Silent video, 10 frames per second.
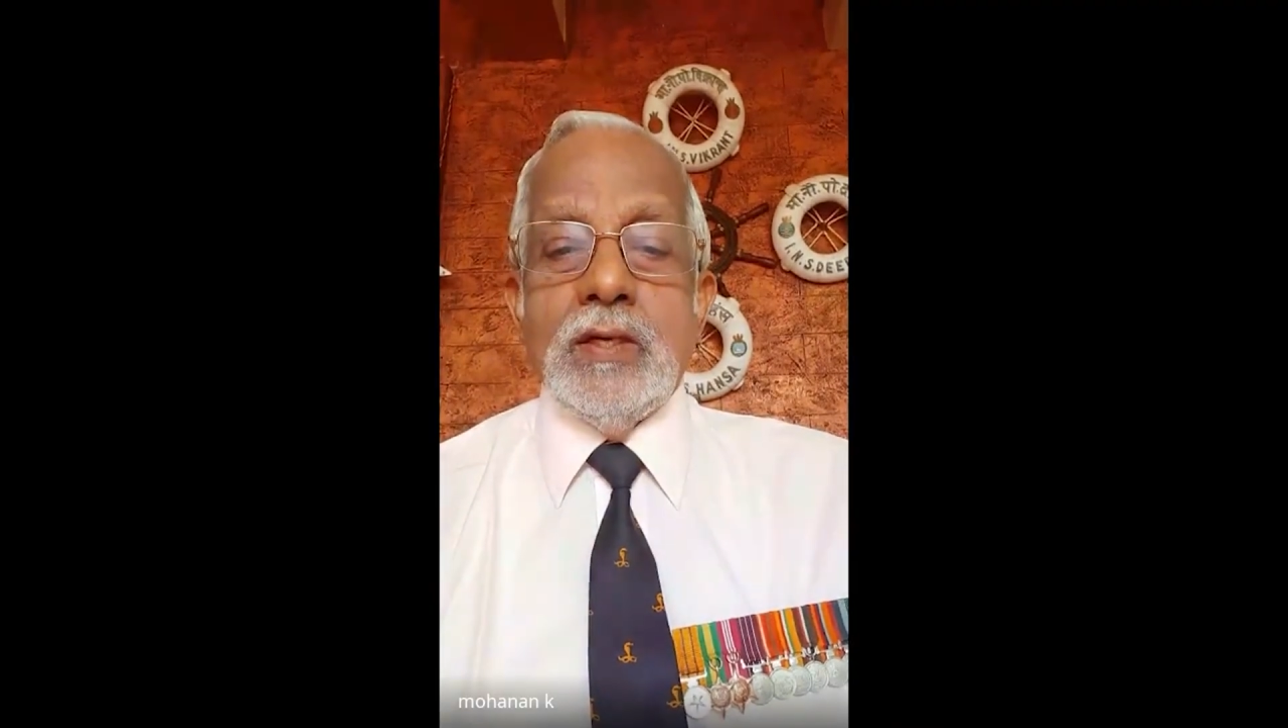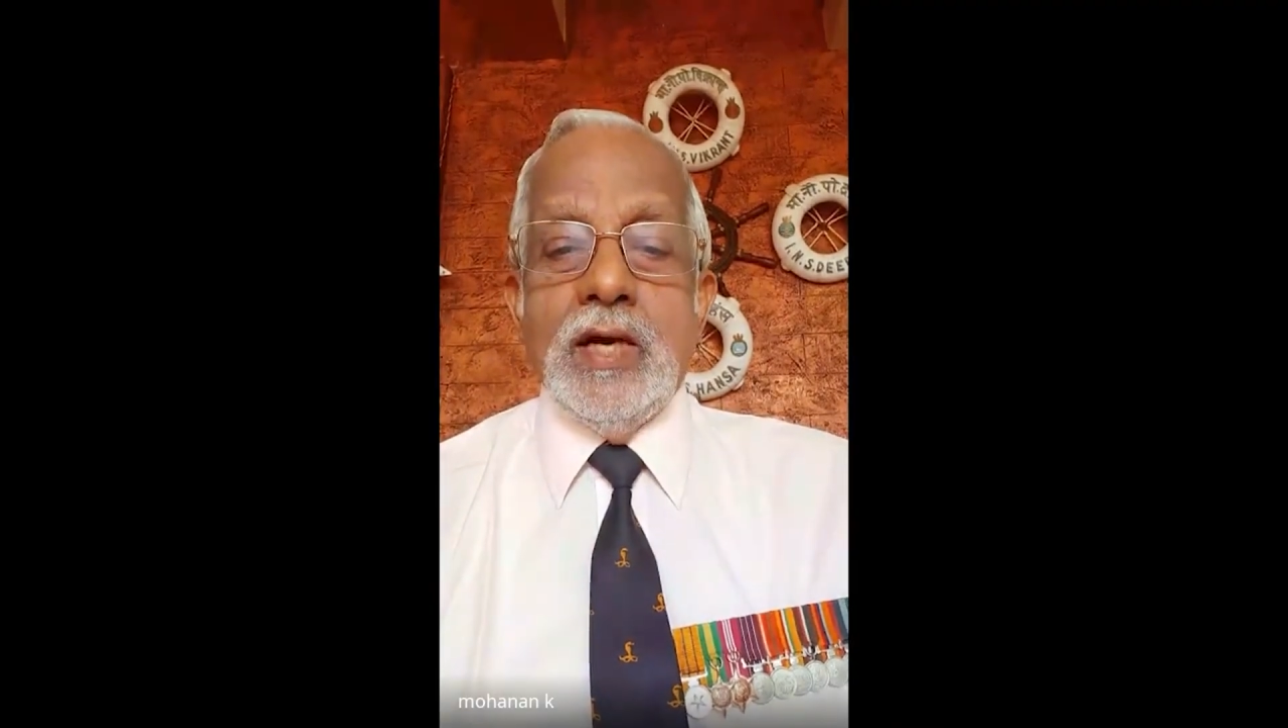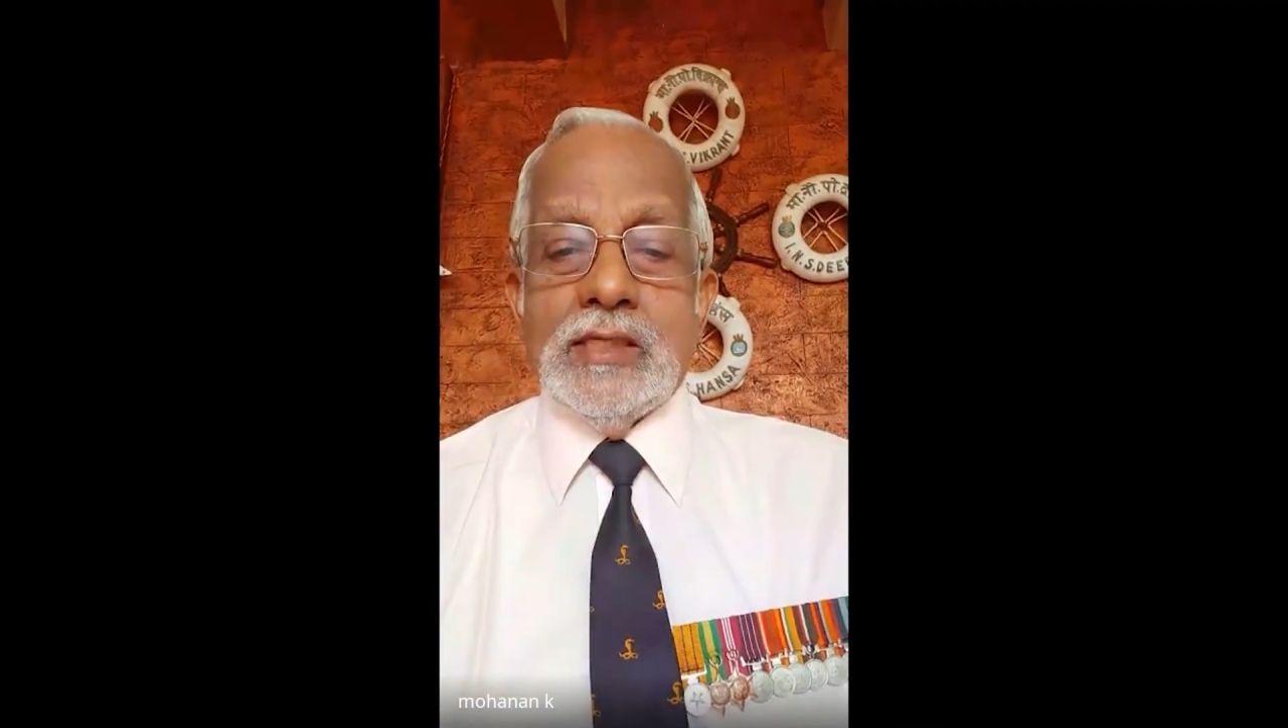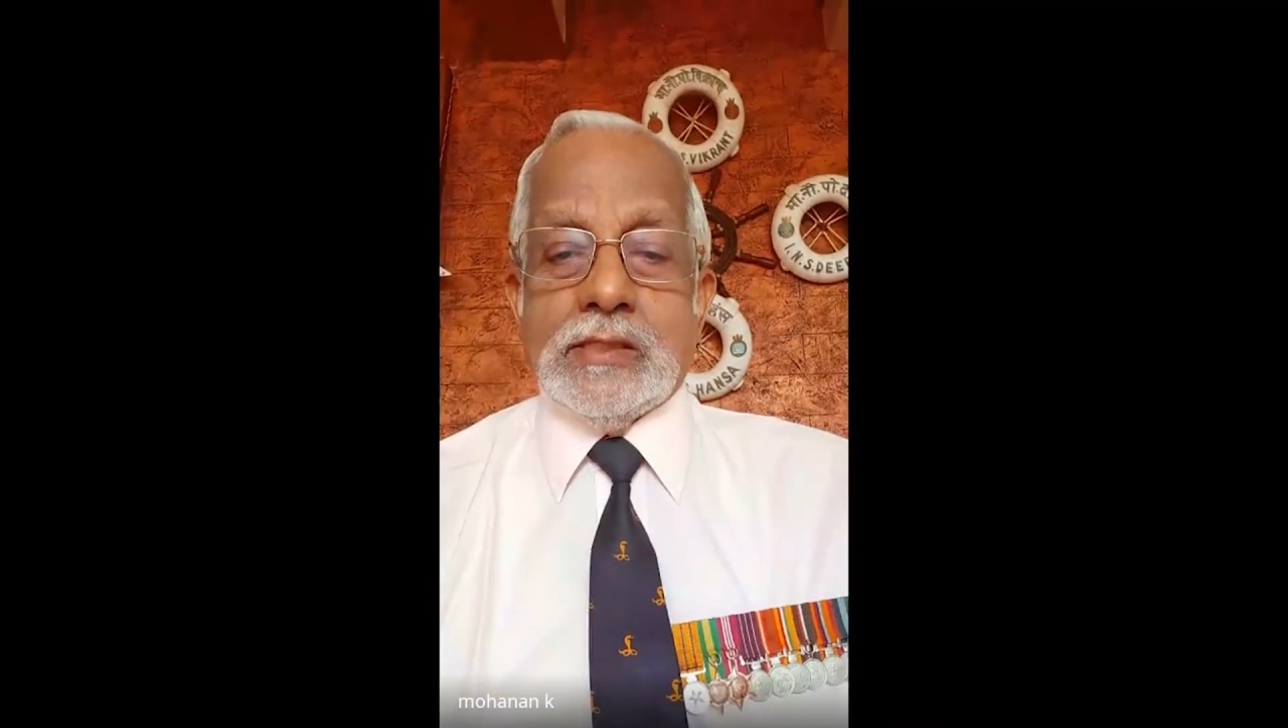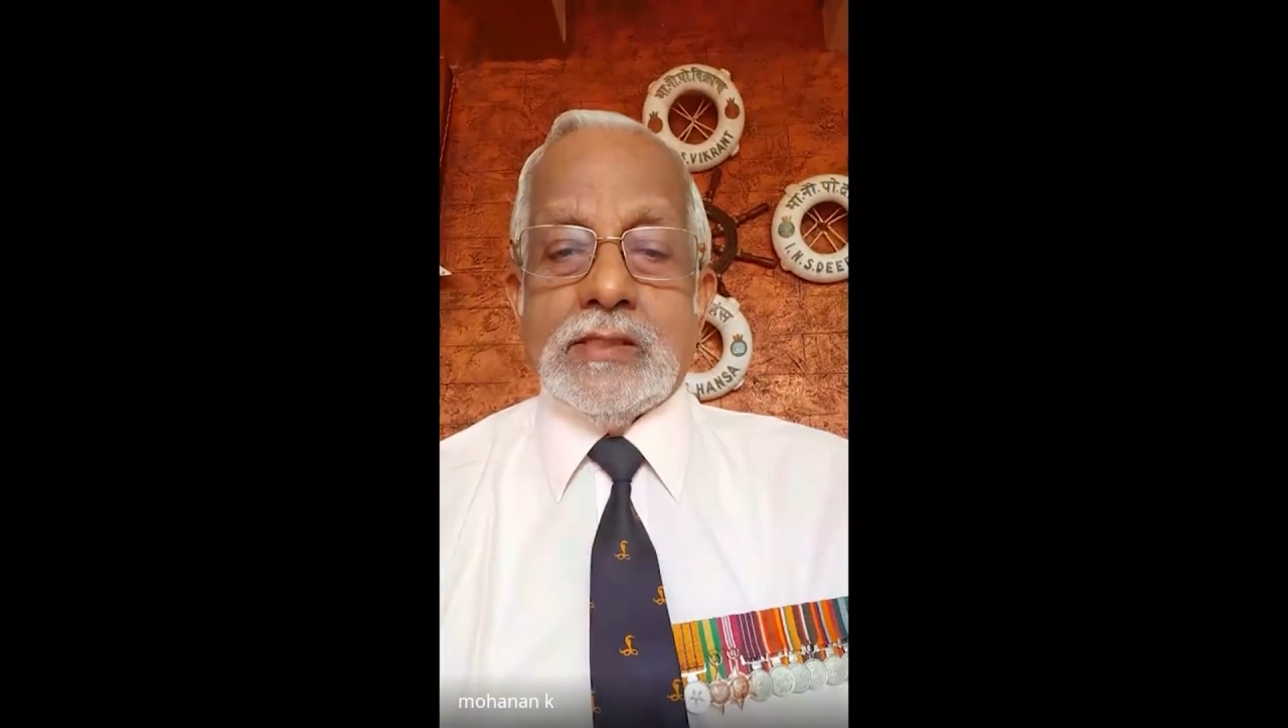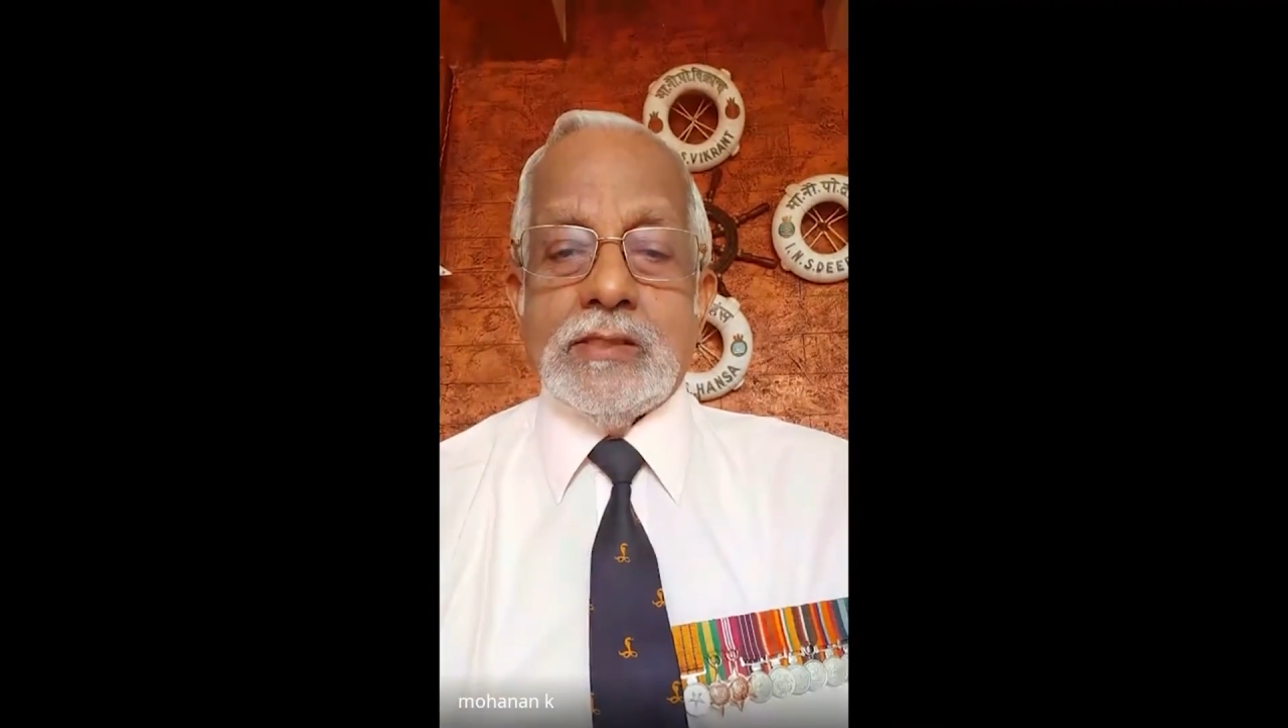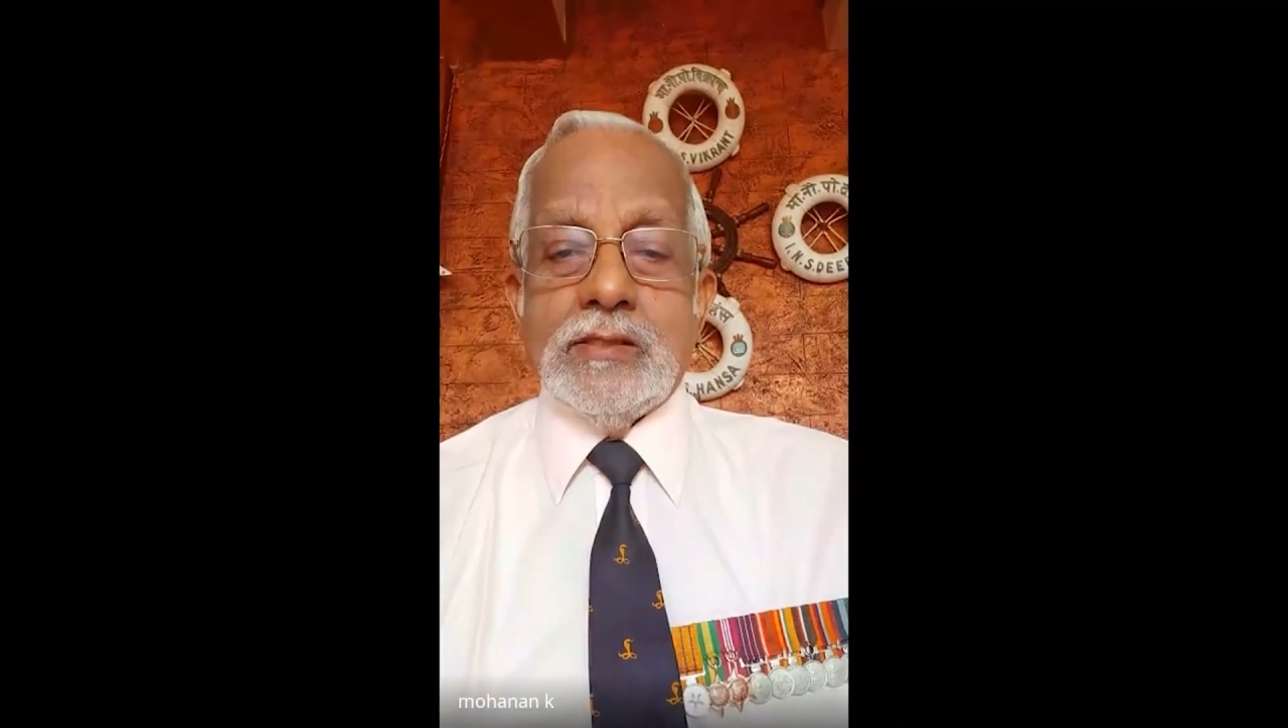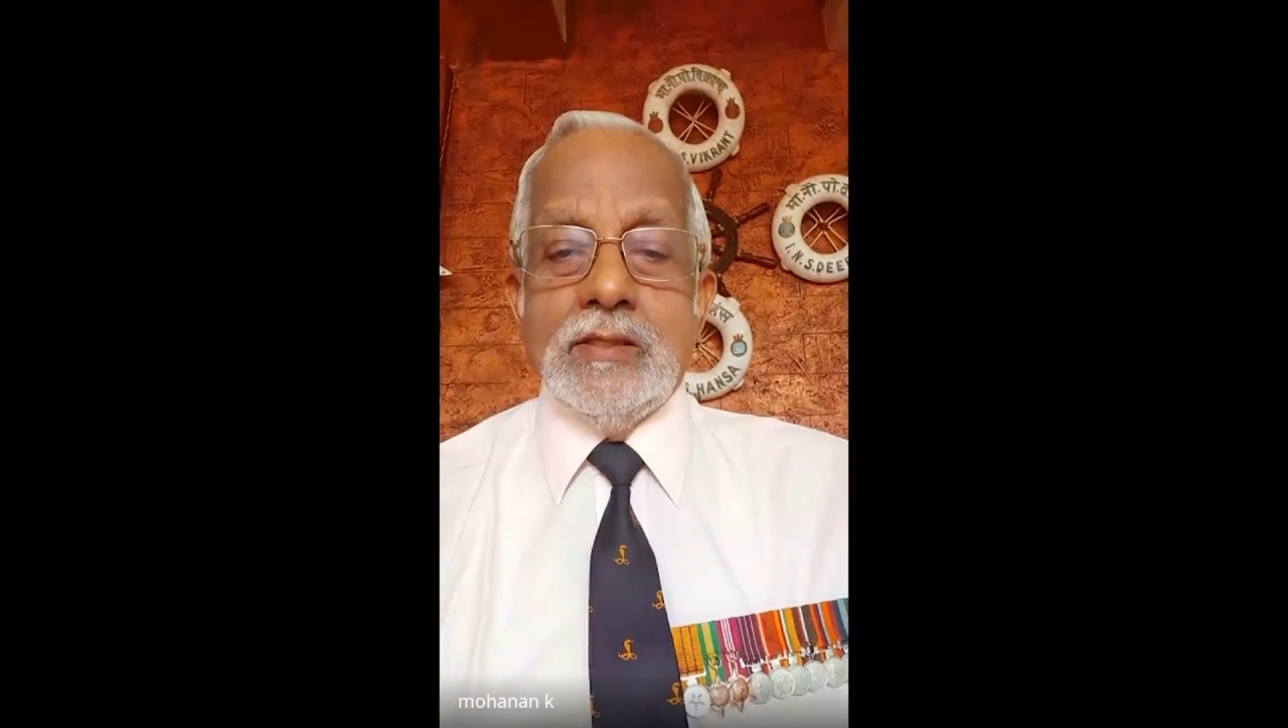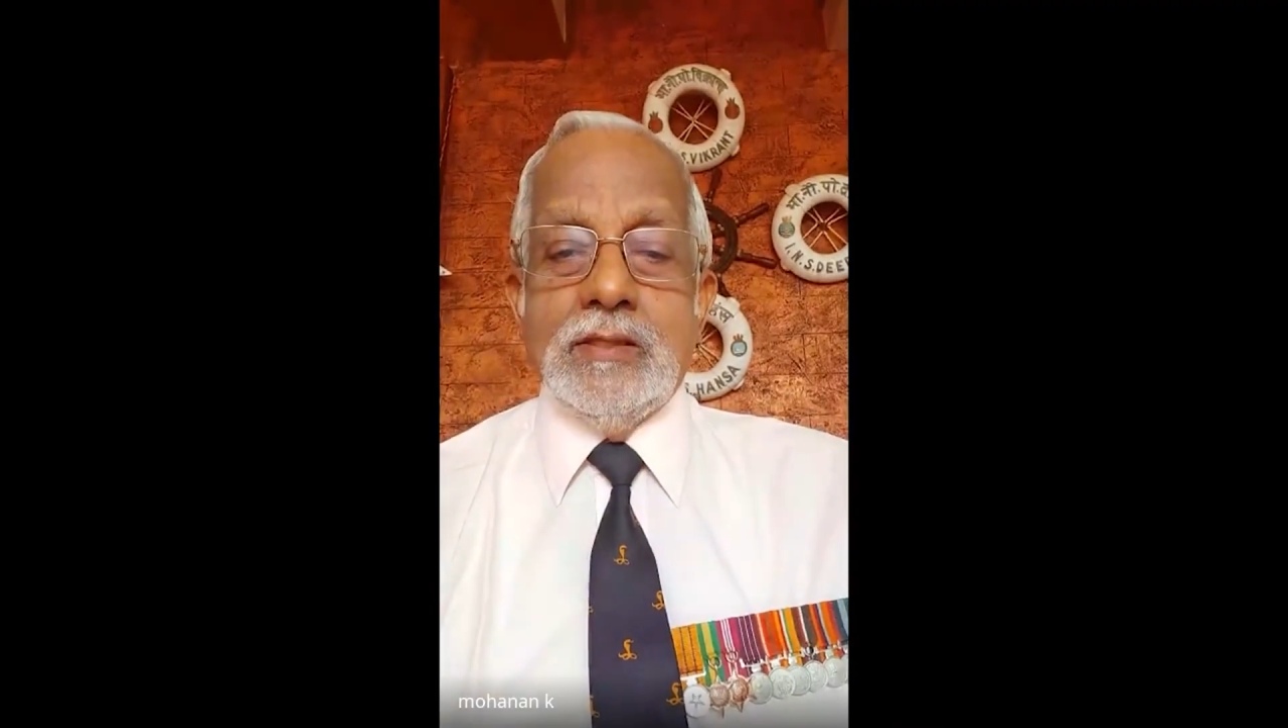us,